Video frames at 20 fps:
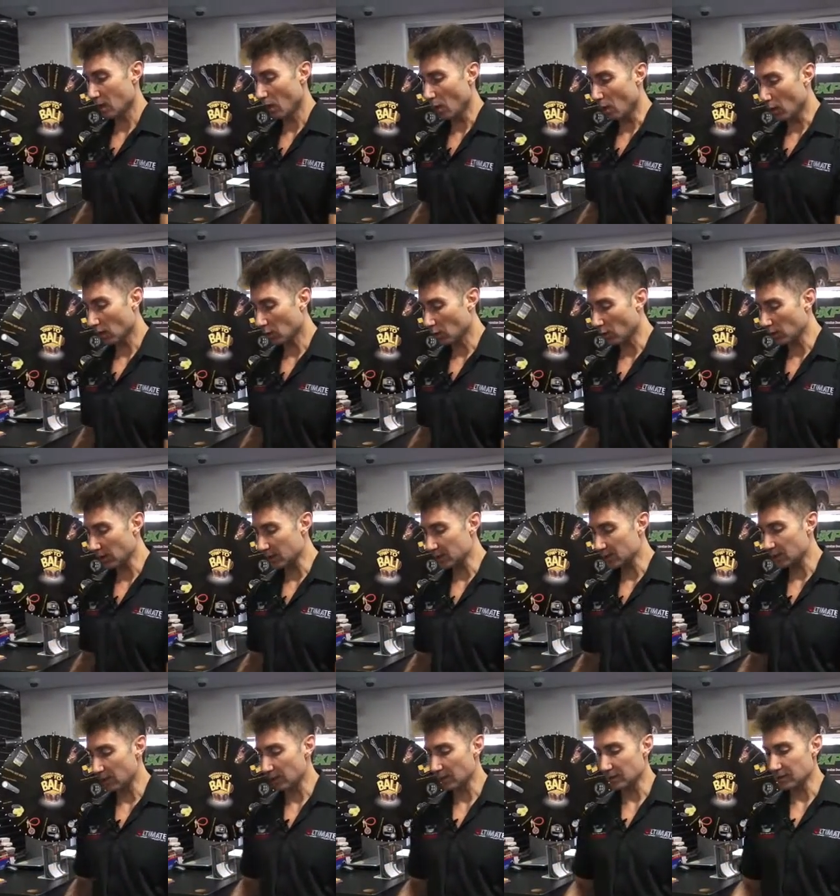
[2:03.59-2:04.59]
High quality
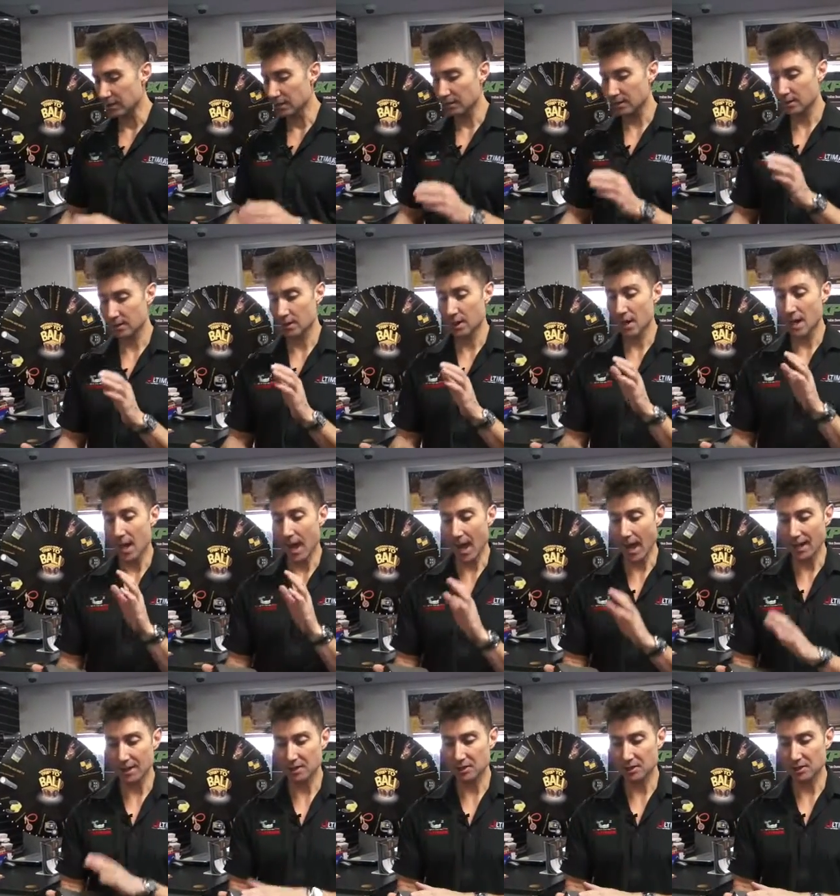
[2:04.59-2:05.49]
set of discs and